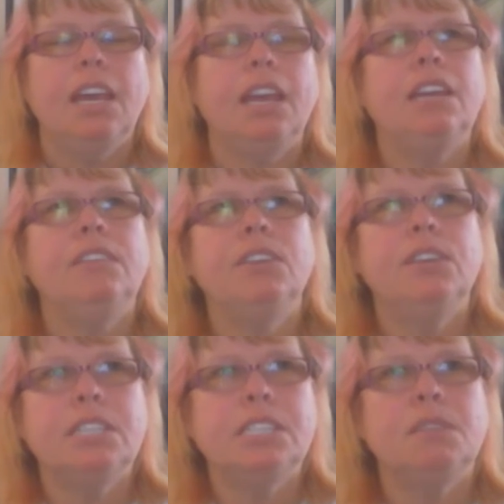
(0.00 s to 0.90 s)
And if
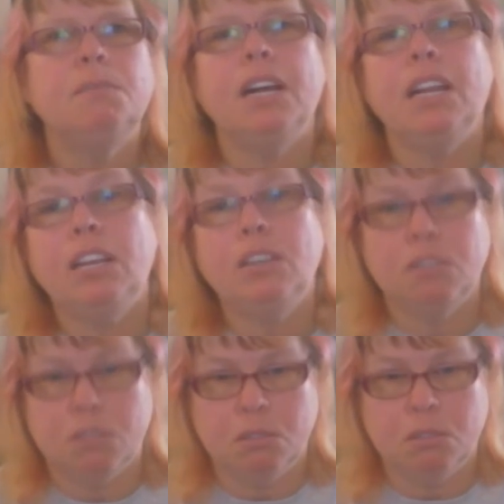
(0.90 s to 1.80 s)
there is somebody
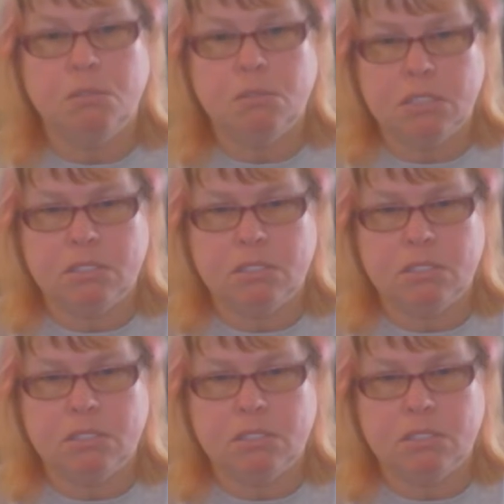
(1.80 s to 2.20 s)
who